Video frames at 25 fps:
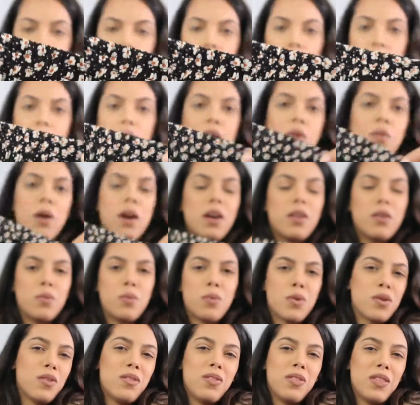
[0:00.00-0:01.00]
I don't know how to
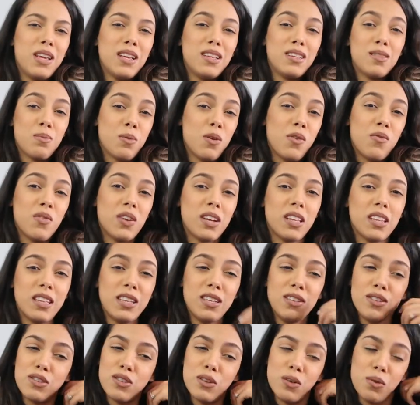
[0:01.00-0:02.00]
word things
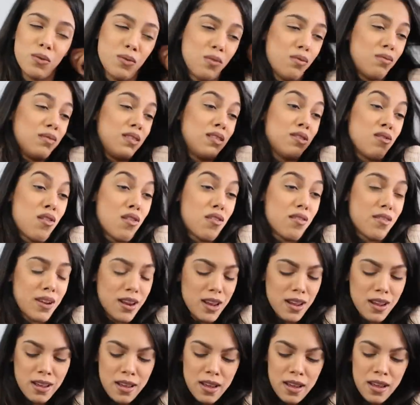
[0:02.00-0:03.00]
perfectly, so
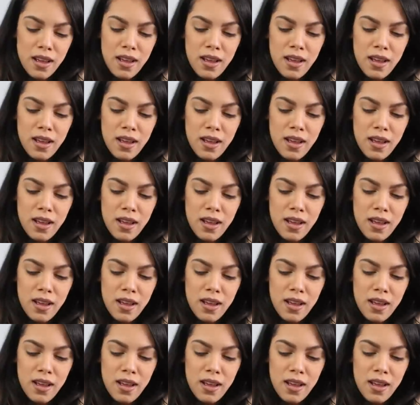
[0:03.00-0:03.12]
sorry.